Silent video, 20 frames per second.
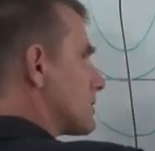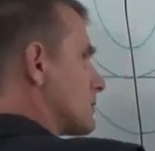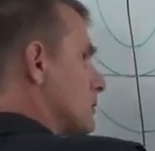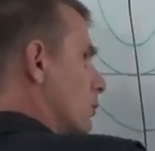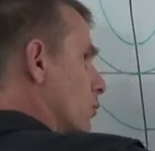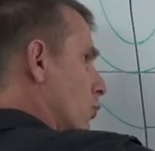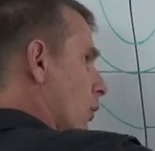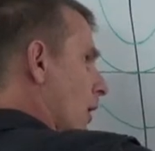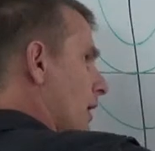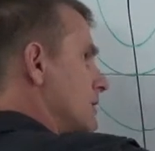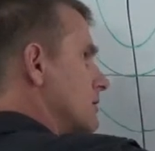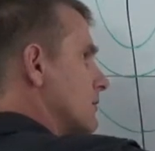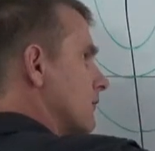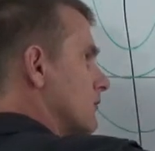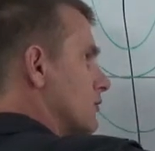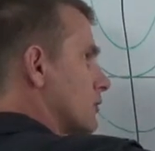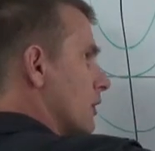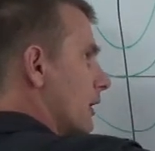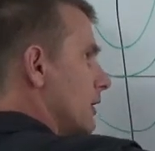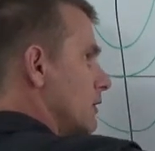the rate of
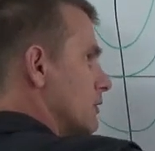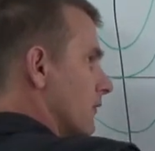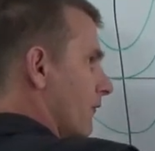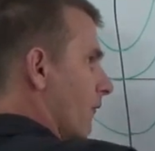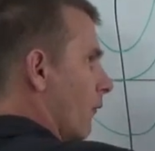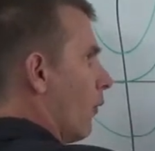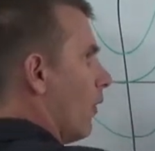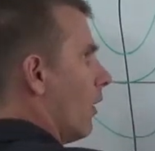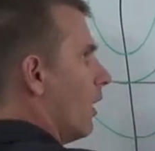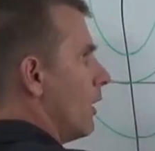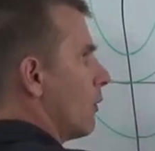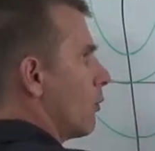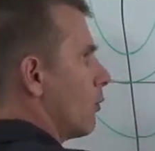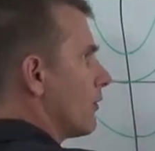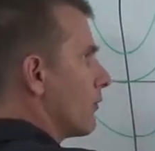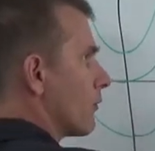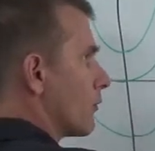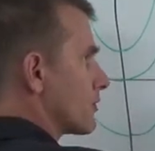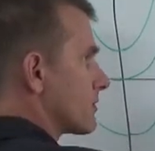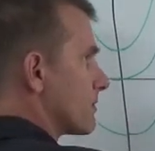change of y with
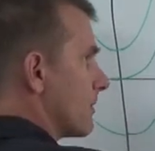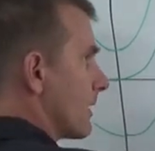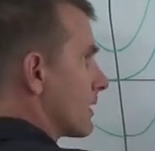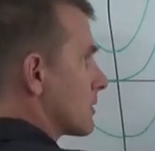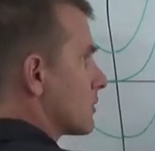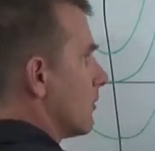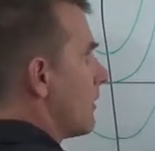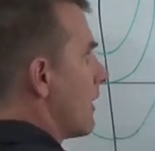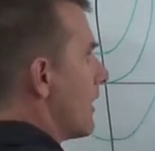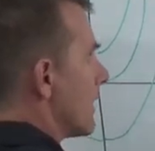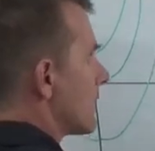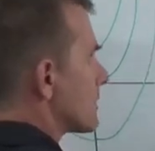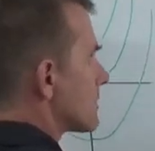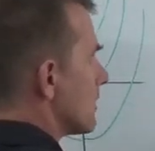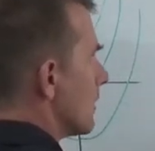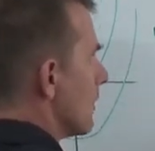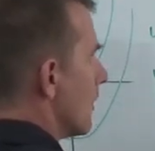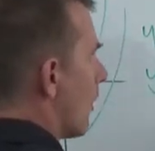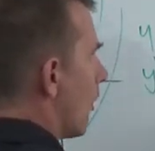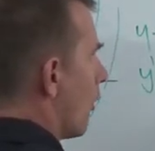respect to x,
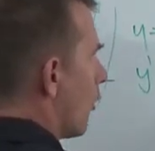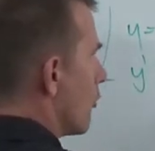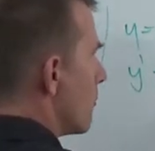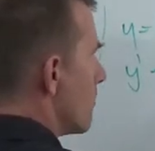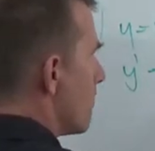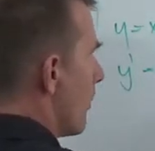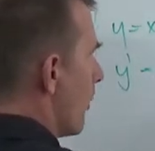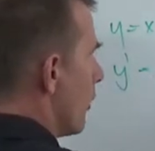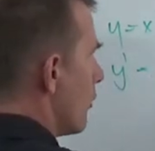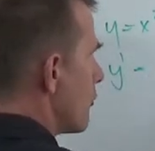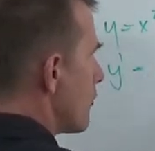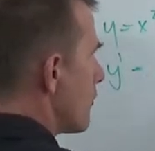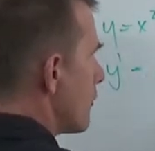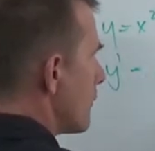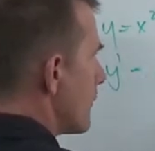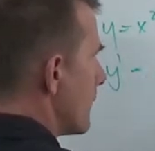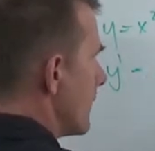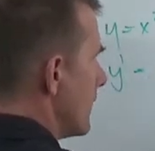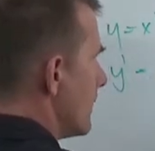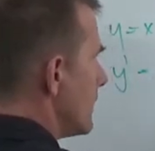on both of
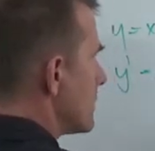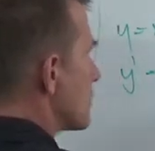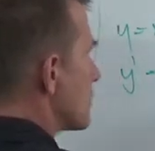these,